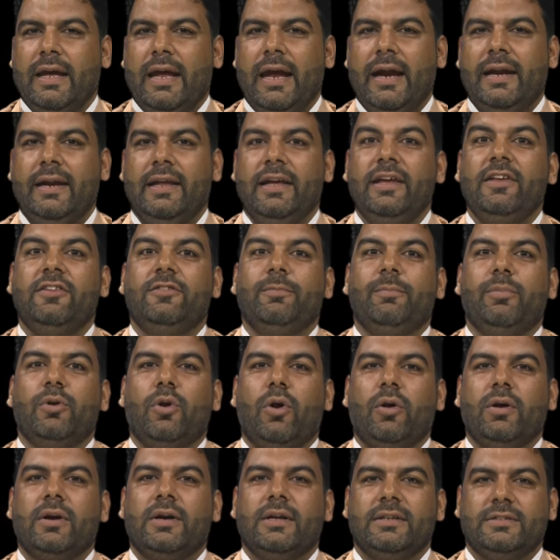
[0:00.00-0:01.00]
and each
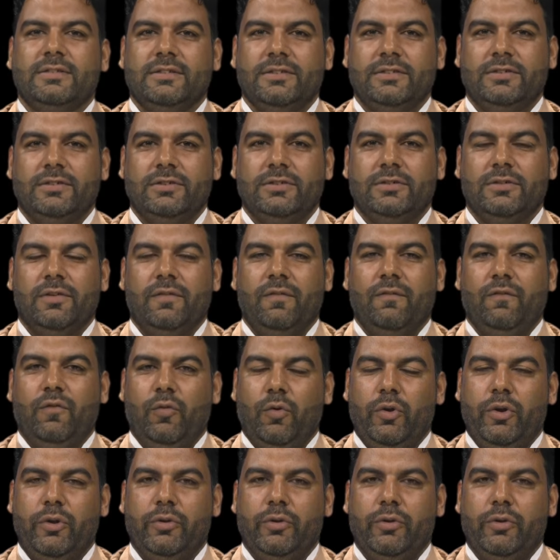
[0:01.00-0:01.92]
block consists of four